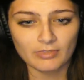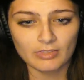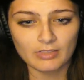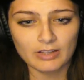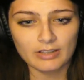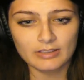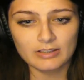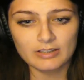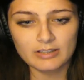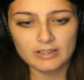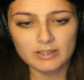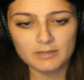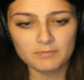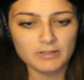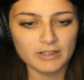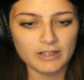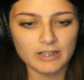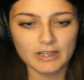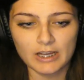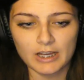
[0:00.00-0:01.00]
And this
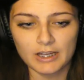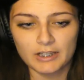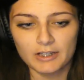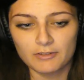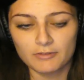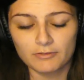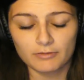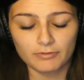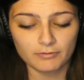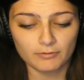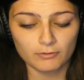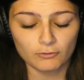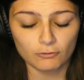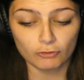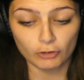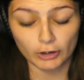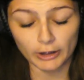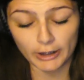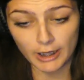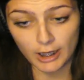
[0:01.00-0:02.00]
seems like a kind of
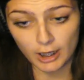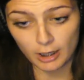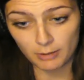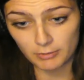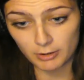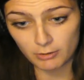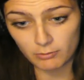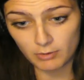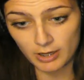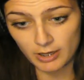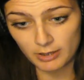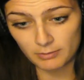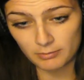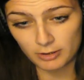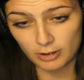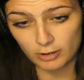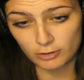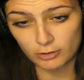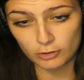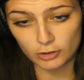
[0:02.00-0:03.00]
rehab in a way,
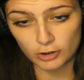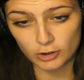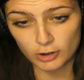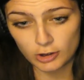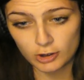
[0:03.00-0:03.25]
but also just a